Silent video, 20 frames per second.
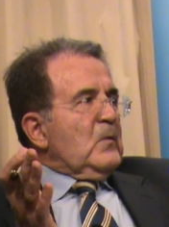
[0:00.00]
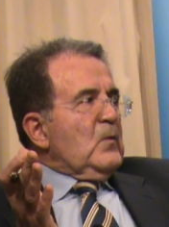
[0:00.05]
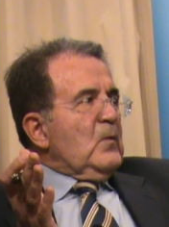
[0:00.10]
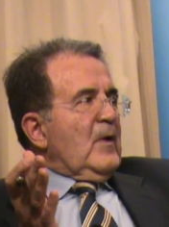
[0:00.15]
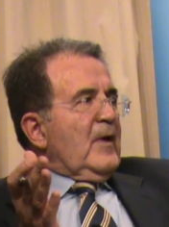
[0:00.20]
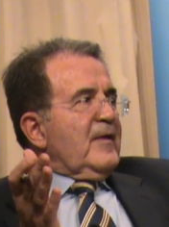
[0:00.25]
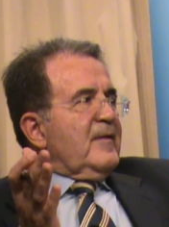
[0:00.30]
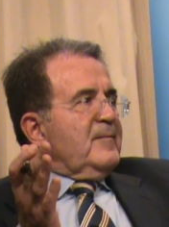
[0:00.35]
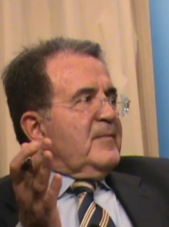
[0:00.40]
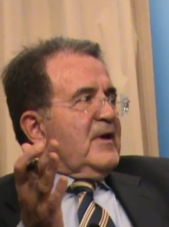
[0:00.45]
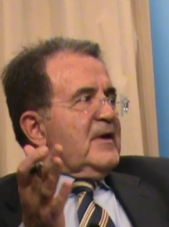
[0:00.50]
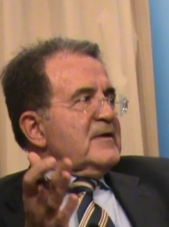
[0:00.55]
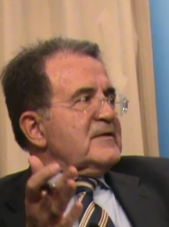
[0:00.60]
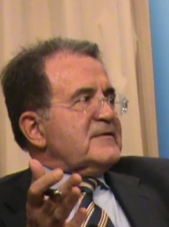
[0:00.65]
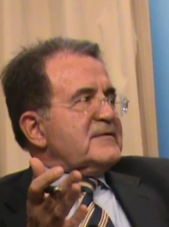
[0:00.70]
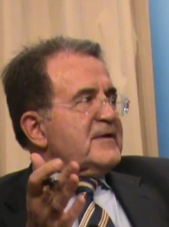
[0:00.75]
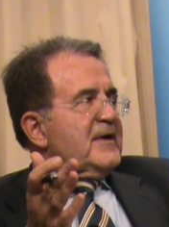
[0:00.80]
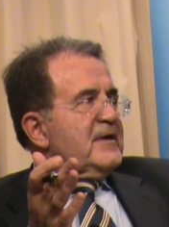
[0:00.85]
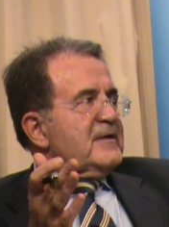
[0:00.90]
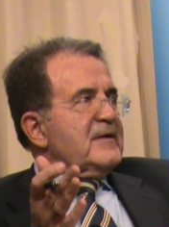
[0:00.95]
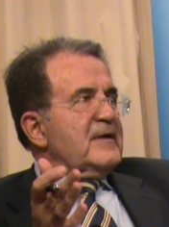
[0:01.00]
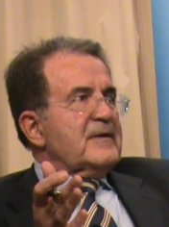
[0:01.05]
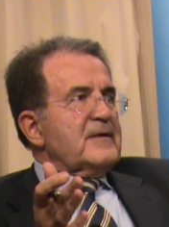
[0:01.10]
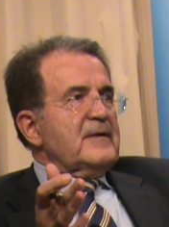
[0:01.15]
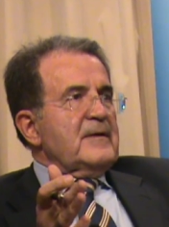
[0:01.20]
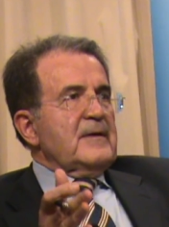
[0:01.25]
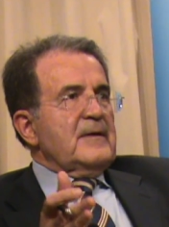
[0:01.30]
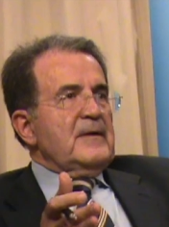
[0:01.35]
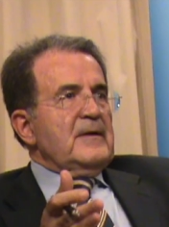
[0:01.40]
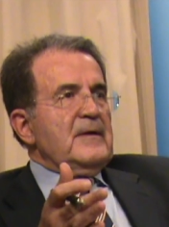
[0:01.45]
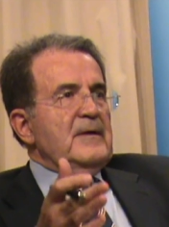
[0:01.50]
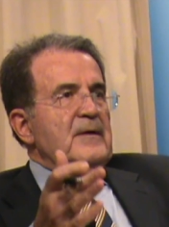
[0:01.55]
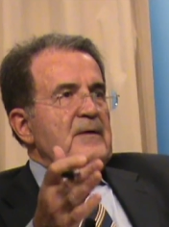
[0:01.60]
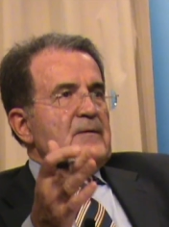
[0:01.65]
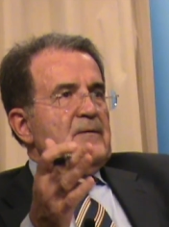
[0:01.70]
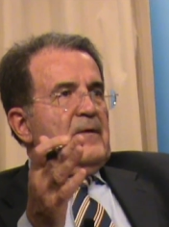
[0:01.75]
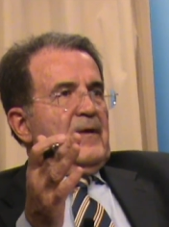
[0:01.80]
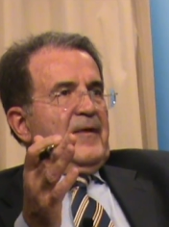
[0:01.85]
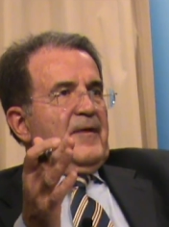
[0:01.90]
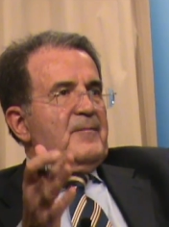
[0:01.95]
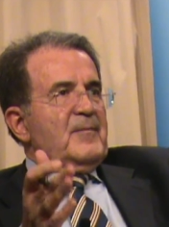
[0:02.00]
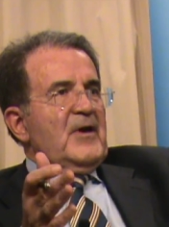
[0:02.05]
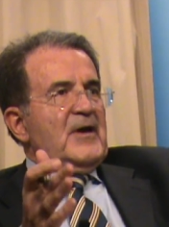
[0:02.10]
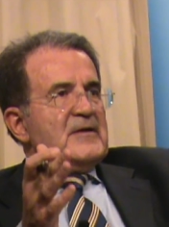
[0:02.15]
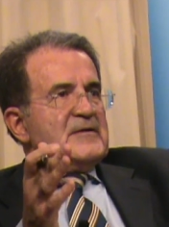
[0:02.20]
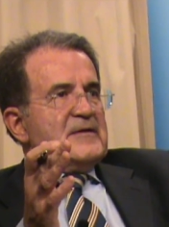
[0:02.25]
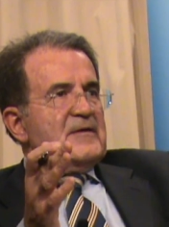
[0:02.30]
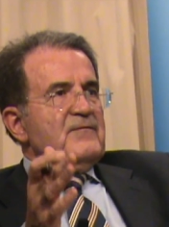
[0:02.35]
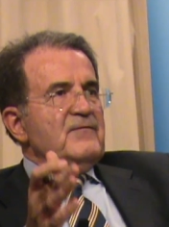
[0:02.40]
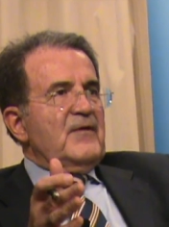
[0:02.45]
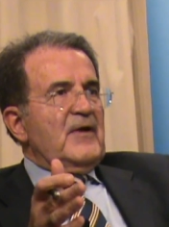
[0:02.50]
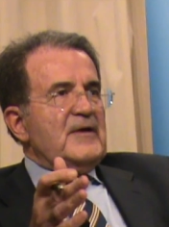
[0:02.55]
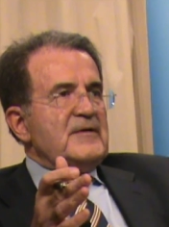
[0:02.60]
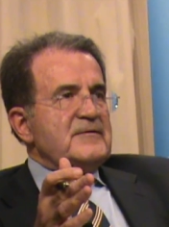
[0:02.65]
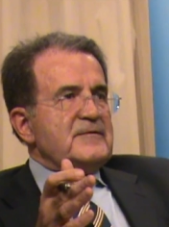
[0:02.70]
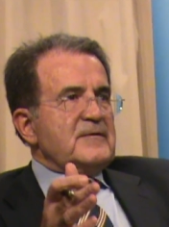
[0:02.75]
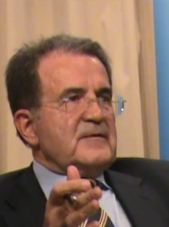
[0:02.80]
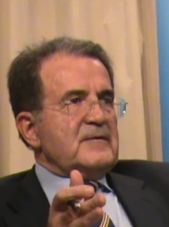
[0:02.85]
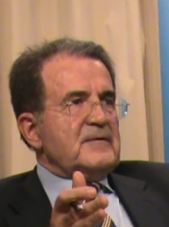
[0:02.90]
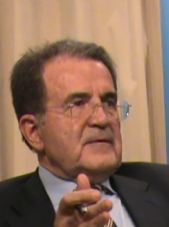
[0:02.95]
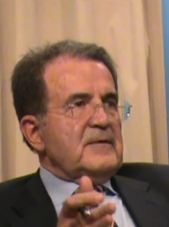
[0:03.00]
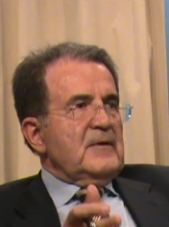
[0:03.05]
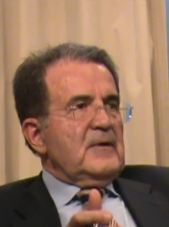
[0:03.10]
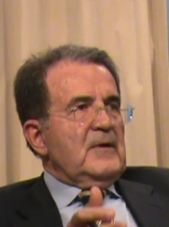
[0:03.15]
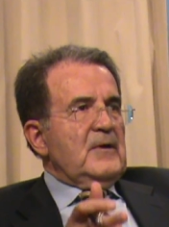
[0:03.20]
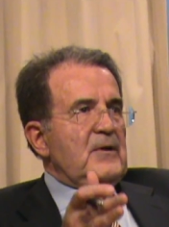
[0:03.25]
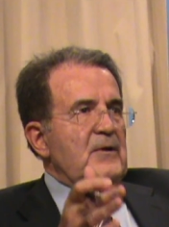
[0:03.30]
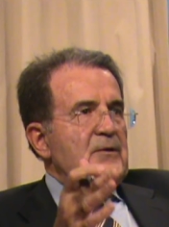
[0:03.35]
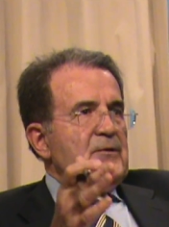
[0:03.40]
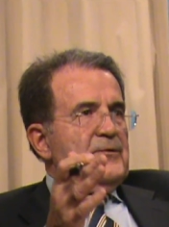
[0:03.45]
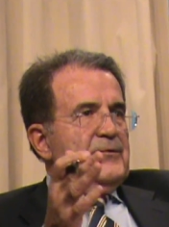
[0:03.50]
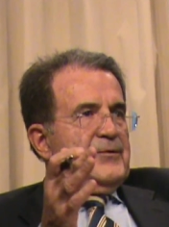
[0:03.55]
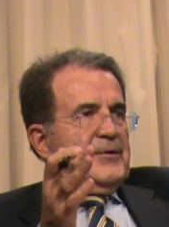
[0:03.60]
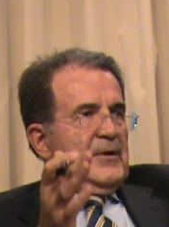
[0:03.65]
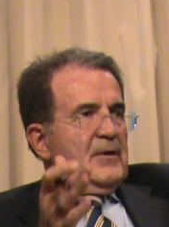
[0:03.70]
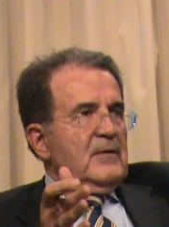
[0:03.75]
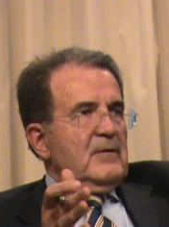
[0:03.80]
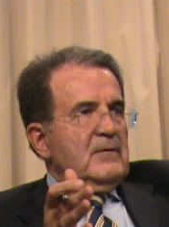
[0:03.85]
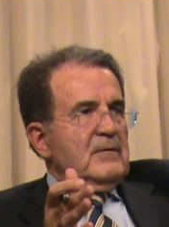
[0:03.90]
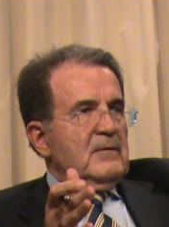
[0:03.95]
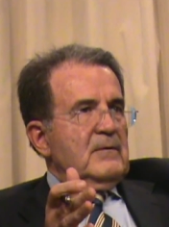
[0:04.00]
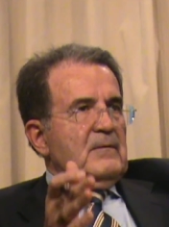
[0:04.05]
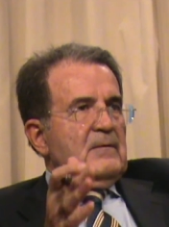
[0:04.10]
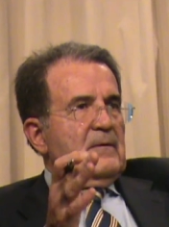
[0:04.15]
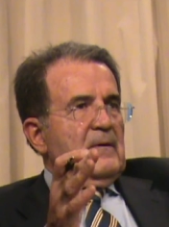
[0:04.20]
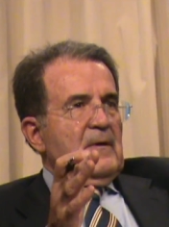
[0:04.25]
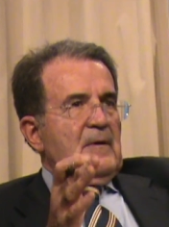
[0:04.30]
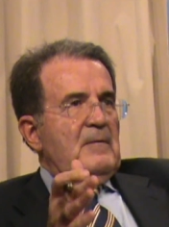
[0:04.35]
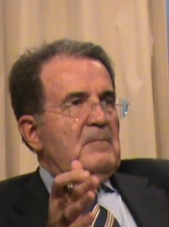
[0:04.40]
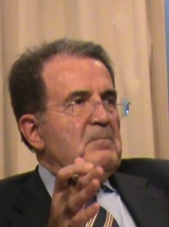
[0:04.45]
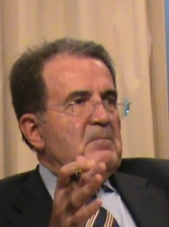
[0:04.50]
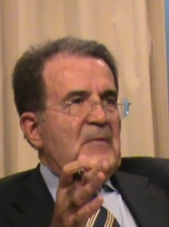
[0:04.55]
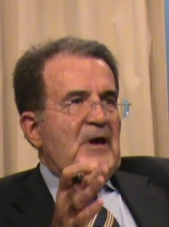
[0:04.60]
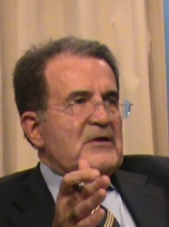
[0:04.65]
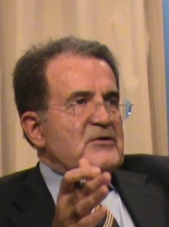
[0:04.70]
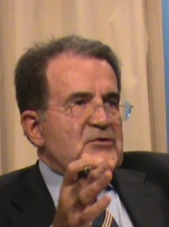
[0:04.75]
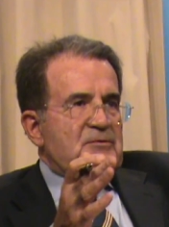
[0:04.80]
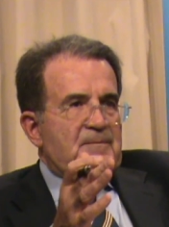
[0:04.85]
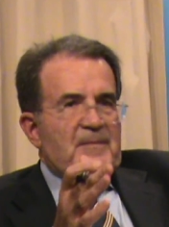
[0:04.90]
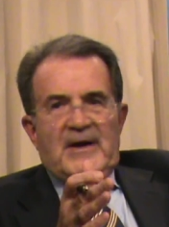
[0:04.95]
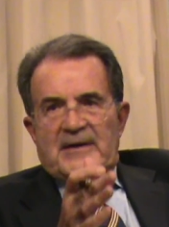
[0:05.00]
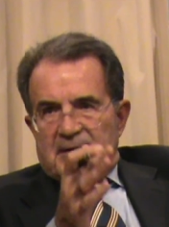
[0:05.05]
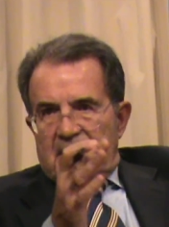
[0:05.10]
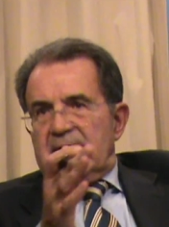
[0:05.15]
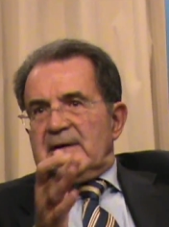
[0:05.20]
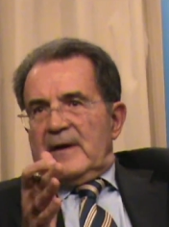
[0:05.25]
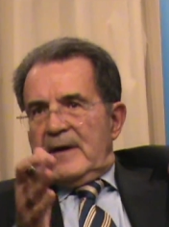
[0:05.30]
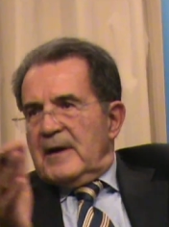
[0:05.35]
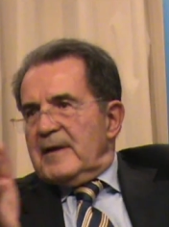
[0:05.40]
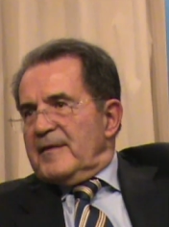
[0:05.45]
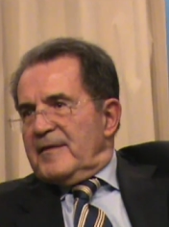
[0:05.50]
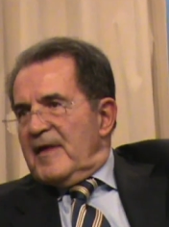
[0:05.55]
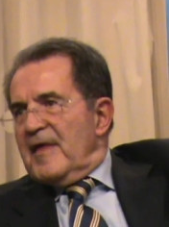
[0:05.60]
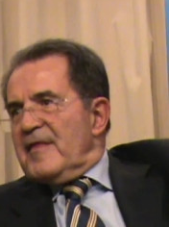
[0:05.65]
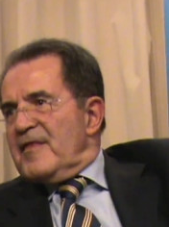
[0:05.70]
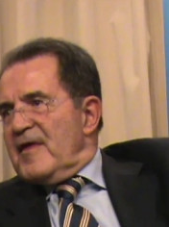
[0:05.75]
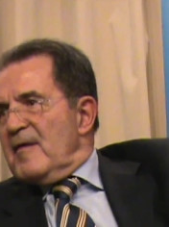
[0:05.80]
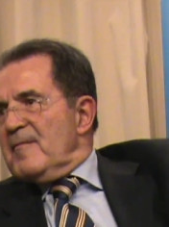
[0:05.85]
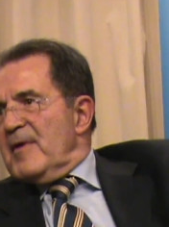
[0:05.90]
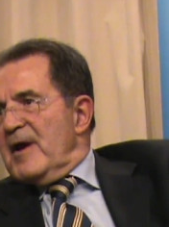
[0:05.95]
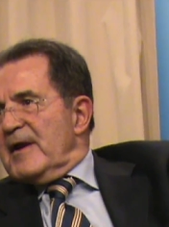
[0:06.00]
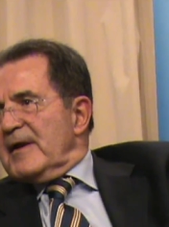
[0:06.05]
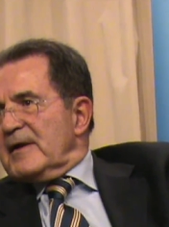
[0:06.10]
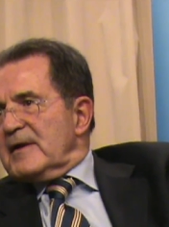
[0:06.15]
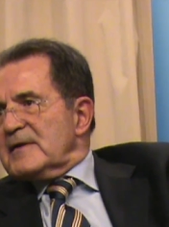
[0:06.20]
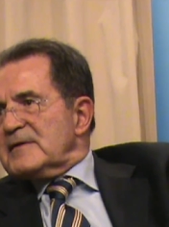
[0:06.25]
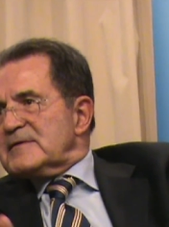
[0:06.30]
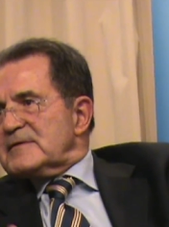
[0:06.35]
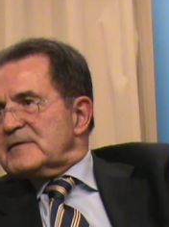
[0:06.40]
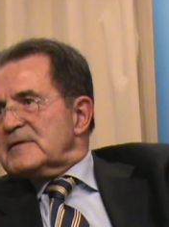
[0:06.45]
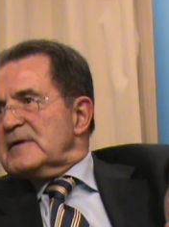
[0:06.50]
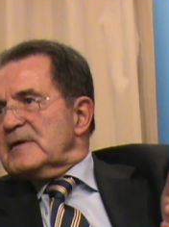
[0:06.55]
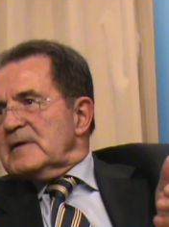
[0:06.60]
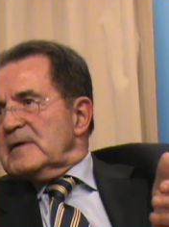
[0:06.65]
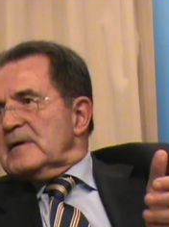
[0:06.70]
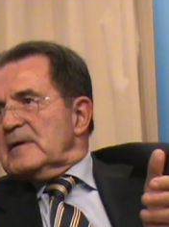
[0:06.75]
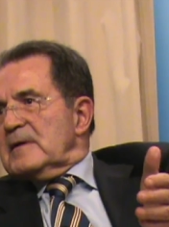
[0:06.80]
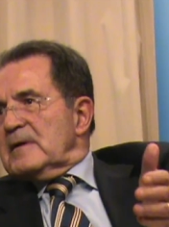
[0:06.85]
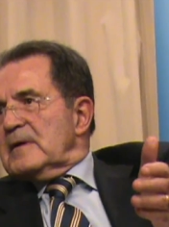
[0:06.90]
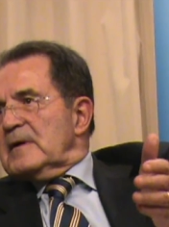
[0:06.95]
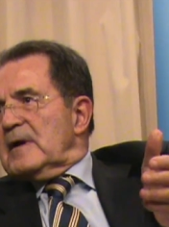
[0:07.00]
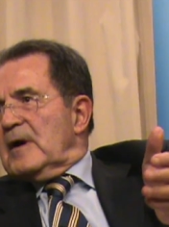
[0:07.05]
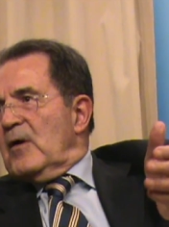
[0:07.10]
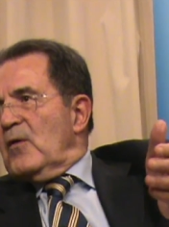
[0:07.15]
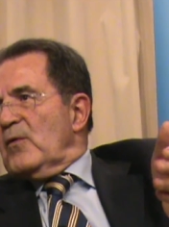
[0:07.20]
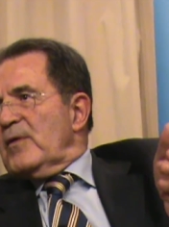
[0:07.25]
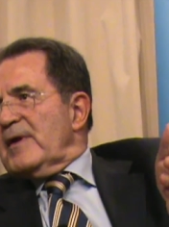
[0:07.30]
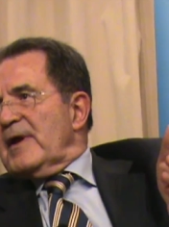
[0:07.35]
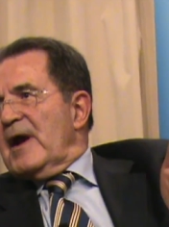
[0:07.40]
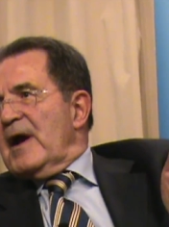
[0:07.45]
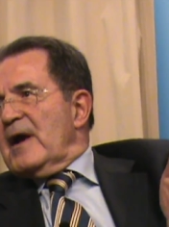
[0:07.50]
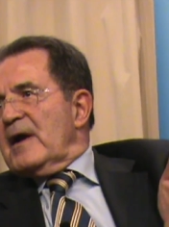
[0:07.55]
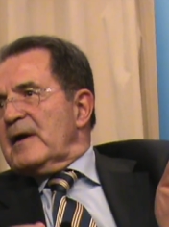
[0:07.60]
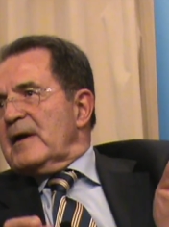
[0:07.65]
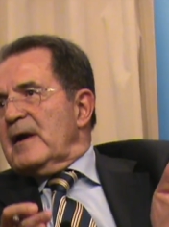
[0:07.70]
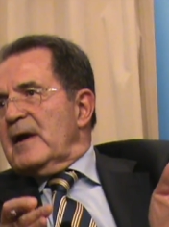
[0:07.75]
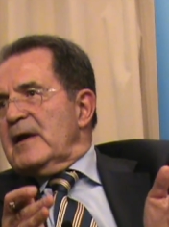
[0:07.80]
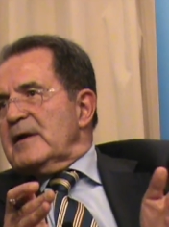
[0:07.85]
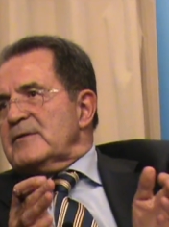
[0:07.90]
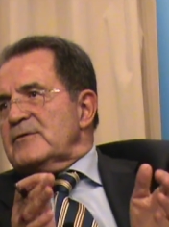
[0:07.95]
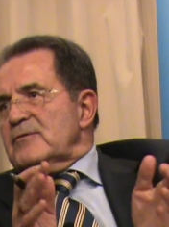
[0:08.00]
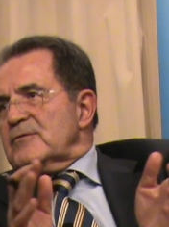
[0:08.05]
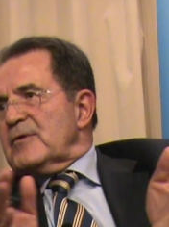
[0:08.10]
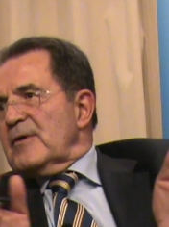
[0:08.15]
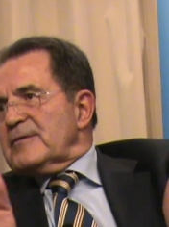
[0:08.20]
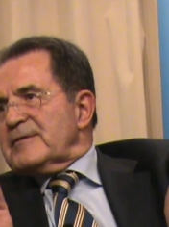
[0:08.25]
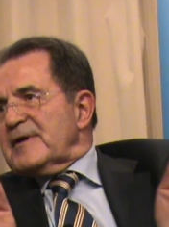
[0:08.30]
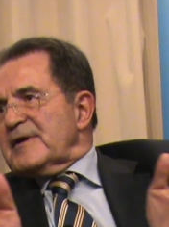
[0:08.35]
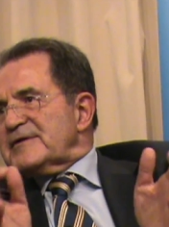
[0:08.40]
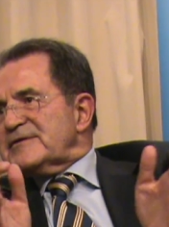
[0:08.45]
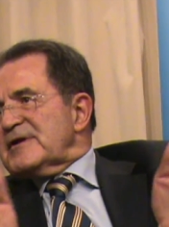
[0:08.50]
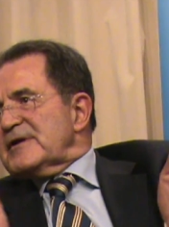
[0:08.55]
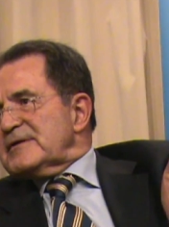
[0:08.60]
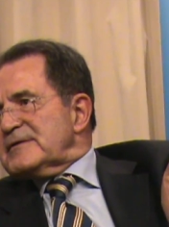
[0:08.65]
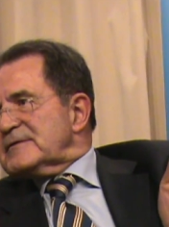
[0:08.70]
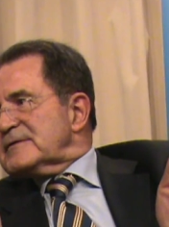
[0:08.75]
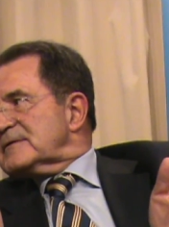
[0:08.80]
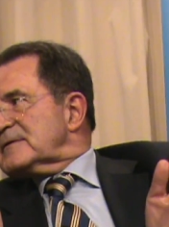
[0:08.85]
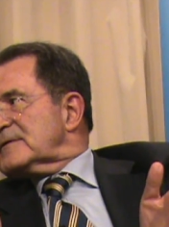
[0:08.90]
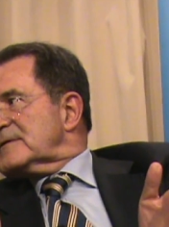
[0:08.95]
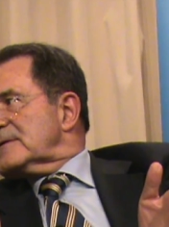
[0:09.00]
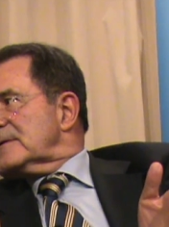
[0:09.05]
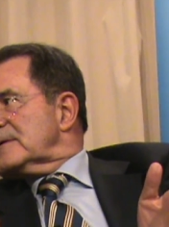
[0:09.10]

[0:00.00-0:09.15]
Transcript: you are the biggest trader, you are the biggest investor, you know much better than the Americans how they are, and you don't exist.